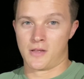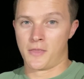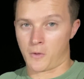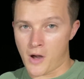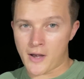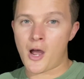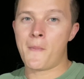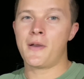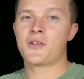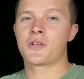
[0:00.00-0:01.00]
the right
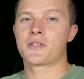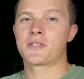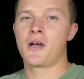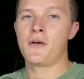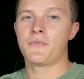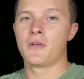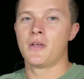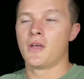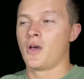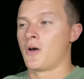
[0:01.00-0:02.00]
combination of stuff
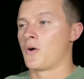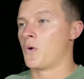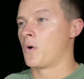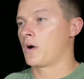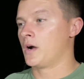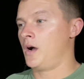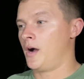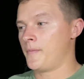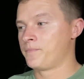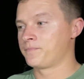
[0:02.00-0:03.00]
or